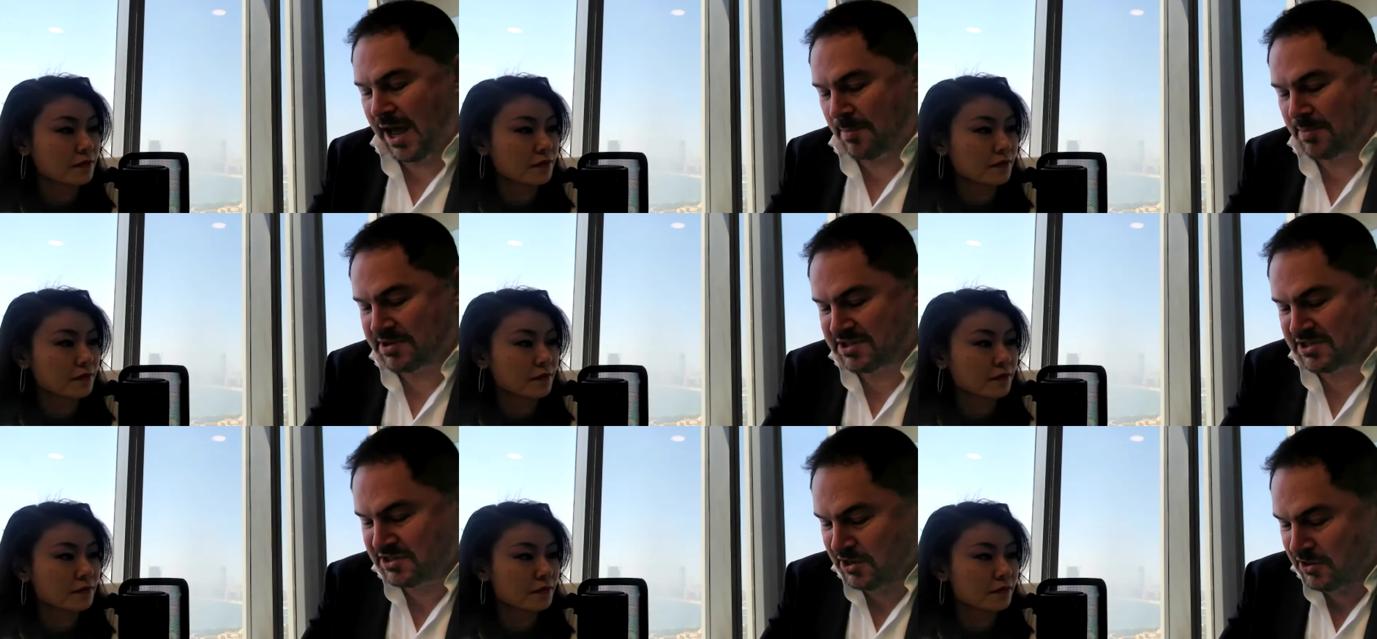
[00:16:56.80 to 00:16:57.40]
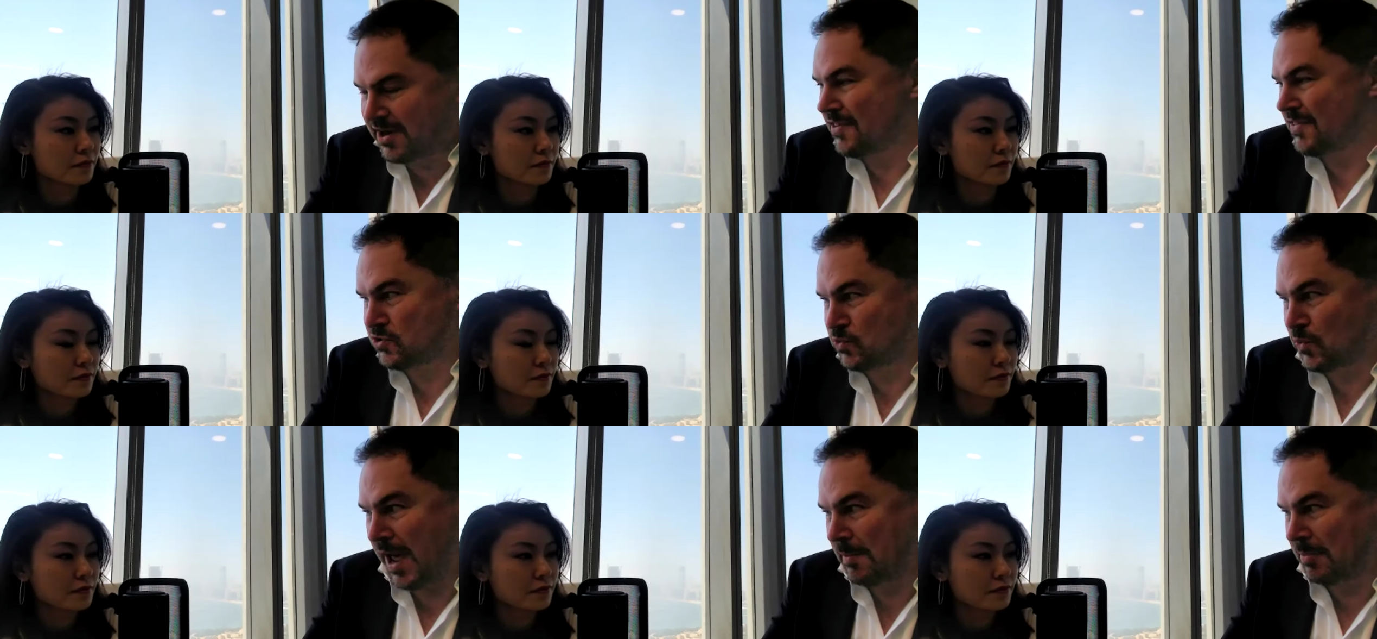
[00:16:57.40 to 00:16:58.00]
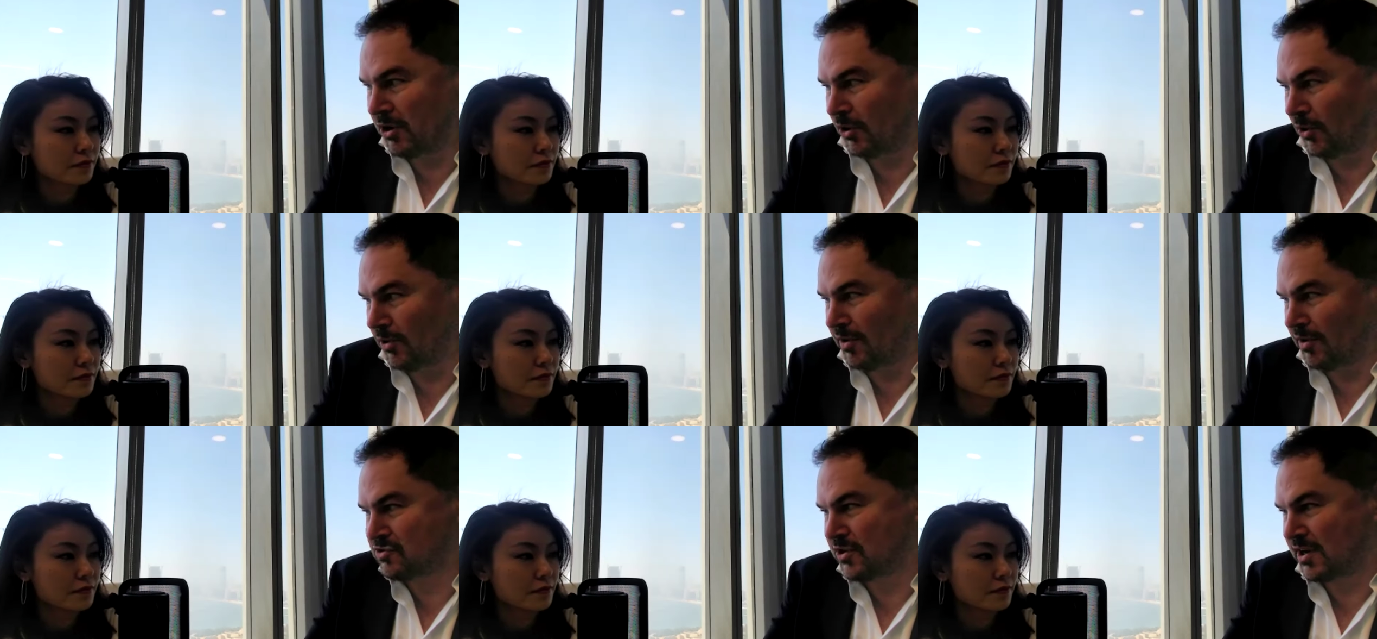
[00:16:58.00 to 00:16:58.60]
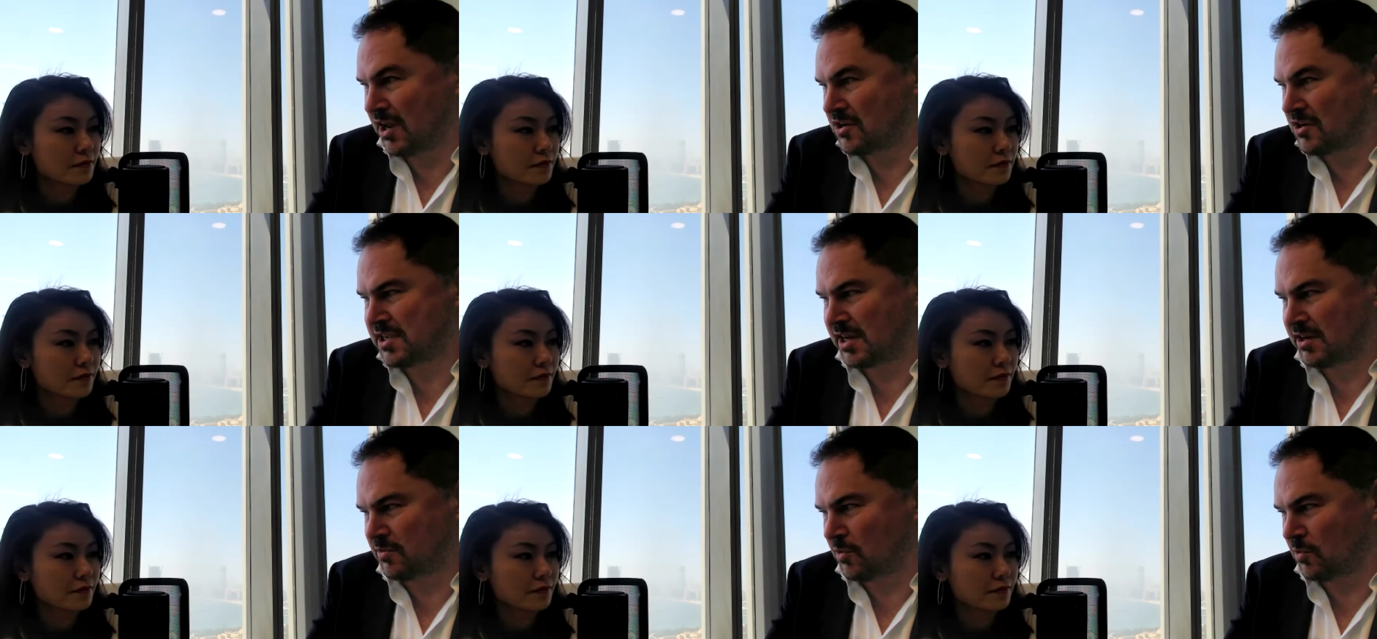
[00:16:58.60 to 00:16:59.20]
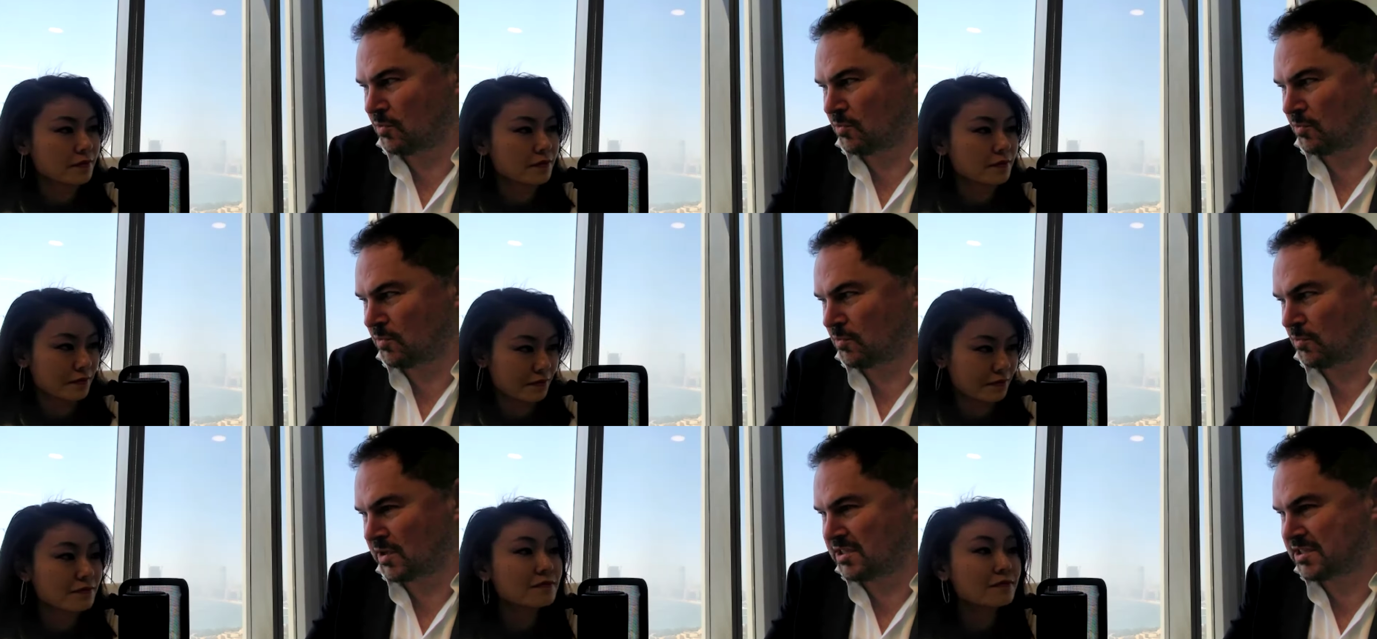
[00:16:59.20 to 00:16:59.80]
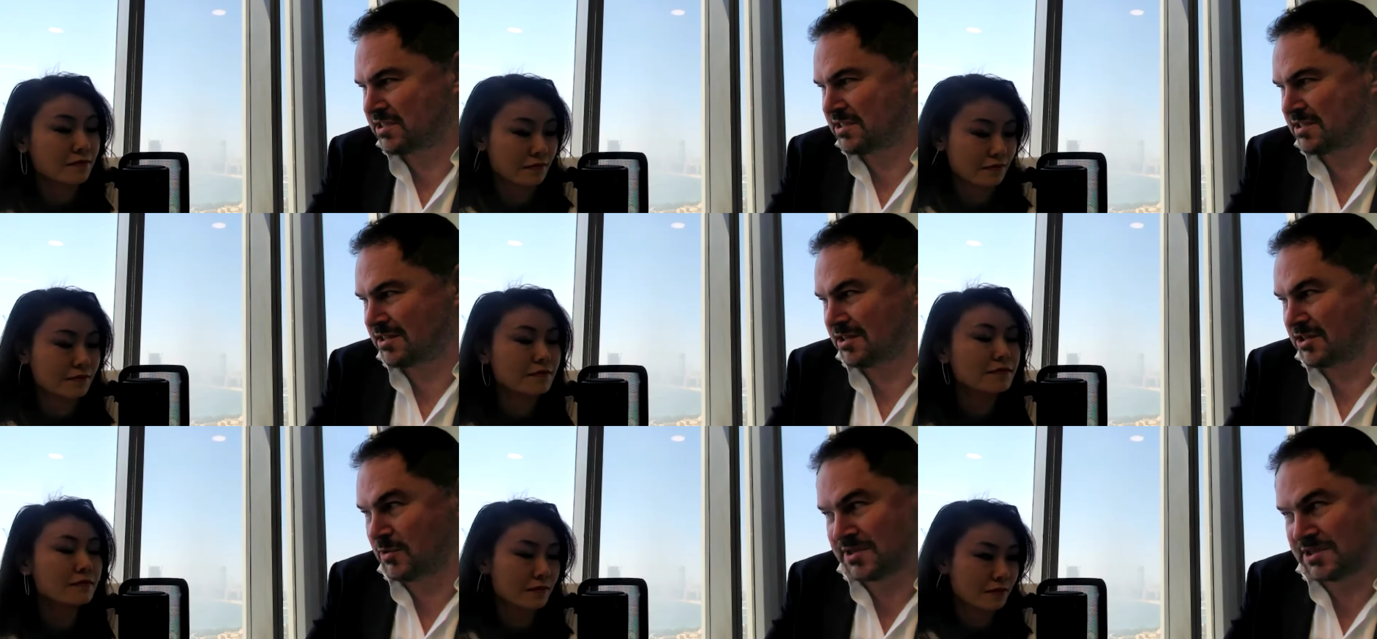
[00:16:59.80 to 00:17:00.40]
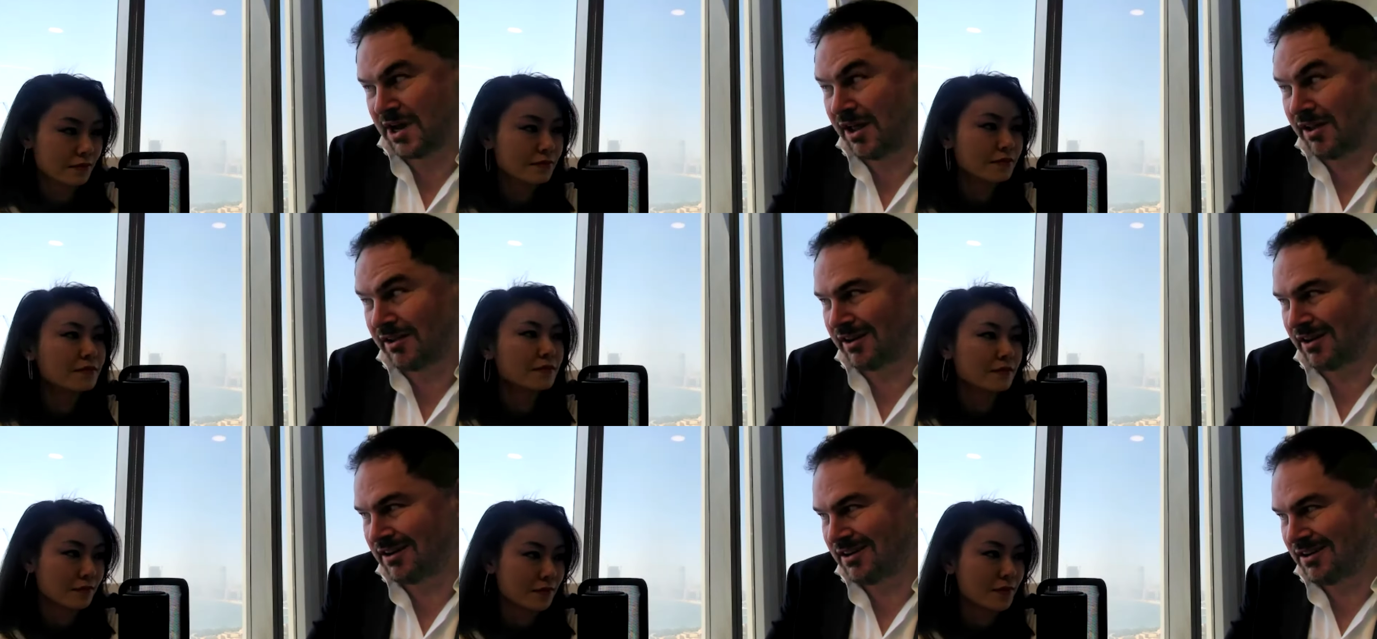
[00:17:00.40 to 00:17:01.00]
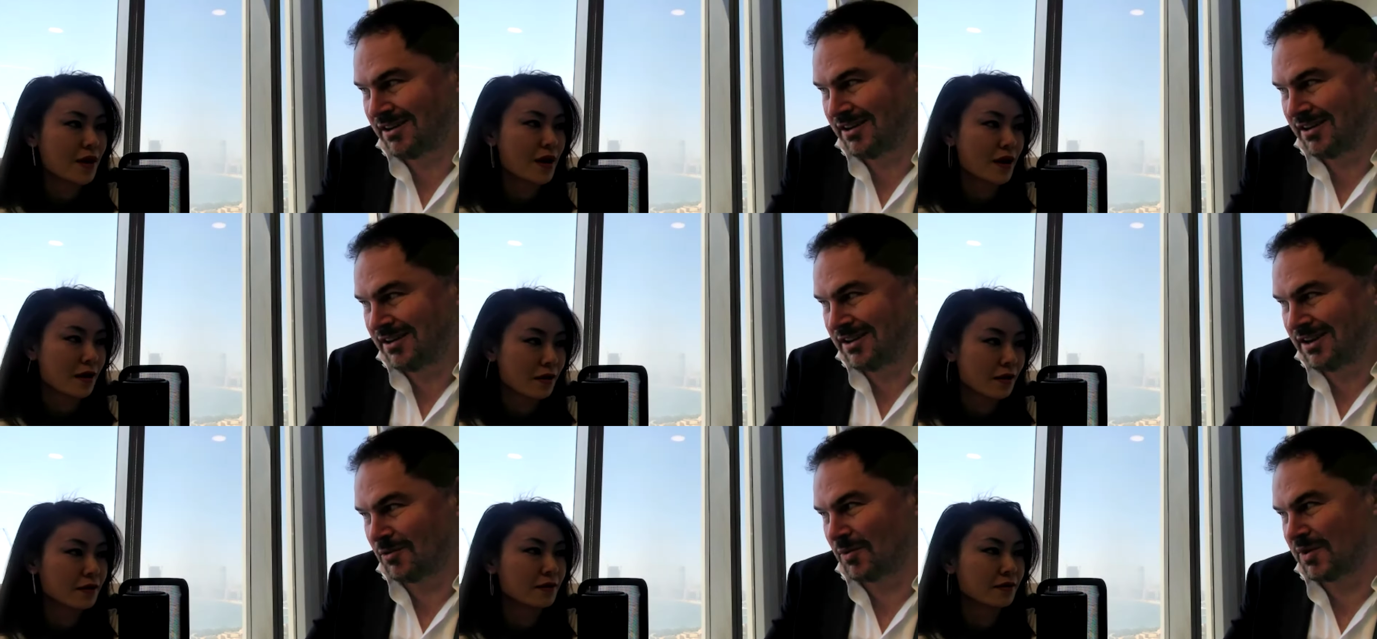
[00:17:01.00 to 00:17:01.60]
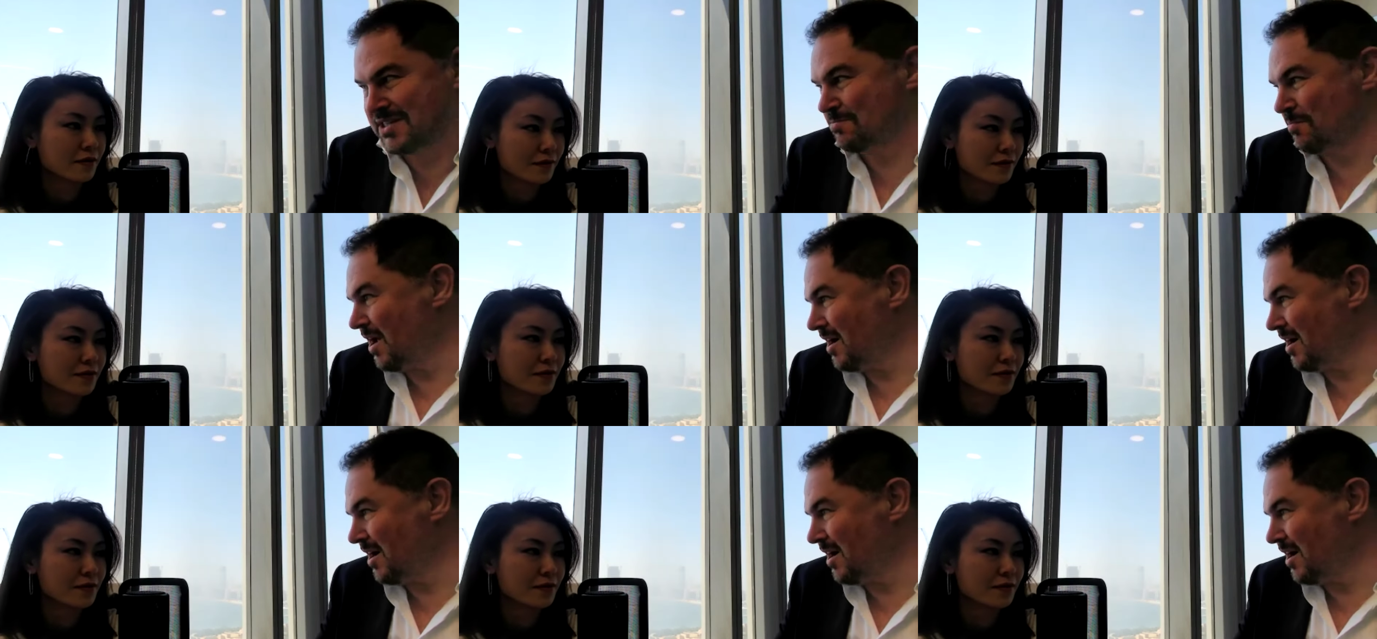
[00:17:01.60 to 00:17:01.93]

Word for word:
Speaker 1: happens is you go down this rabbit hole of trying to understand well what's the us dollar yeah you know what's